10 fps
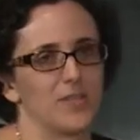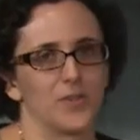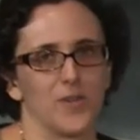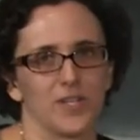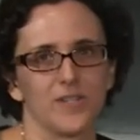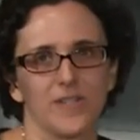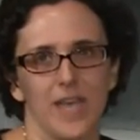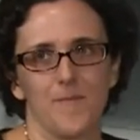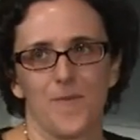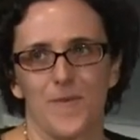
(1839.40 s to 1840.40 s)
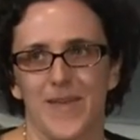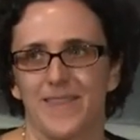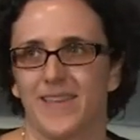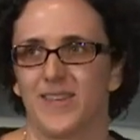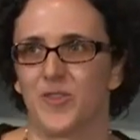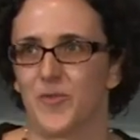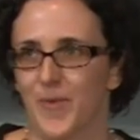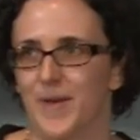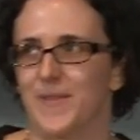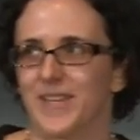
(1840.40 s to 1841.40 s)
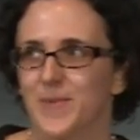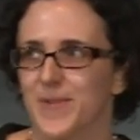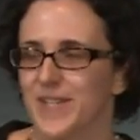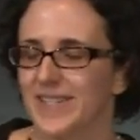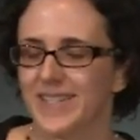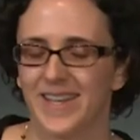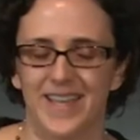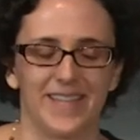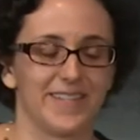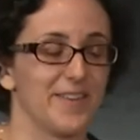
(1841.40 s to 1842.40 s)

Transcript: traditional lab format that you've probably experienced as an